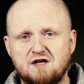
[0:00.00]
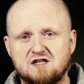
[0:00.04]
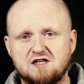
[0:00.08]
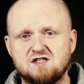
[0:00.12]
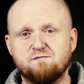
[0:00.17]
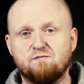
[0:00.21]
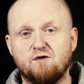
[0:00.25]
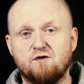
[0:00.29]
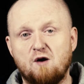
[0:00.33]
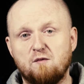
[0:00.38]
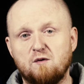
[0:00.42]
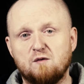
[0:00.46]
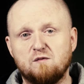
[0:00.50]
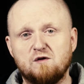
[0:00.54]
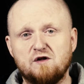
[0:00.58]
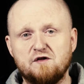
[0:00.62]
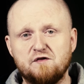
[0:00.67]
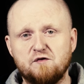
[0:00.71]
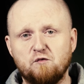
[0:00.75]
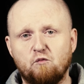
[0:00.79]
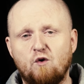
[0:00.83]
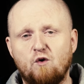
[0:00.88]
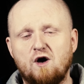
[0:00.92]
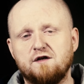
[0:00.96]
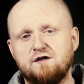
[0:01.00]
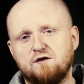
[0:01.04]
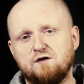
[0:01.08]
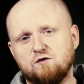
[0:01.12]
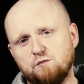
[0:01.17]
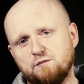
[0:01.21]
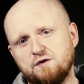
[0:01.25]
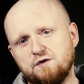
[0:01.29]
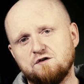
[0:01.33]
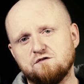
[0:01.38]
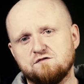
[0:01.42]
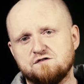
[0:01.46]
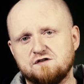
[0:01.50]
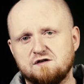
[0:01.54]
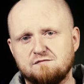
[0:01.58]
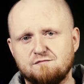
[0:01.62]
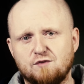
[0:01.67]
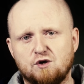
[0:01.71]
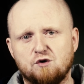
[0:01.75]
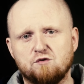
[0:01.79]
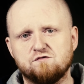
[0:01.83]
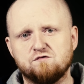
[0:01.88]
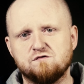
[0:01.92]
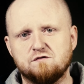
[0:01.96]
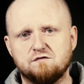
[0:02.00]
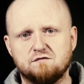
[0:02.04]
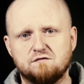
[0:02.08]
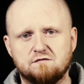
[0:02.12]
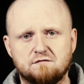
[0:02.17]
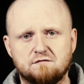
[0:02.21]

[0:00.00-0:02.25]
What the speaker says: that's probably the one you'll be using most.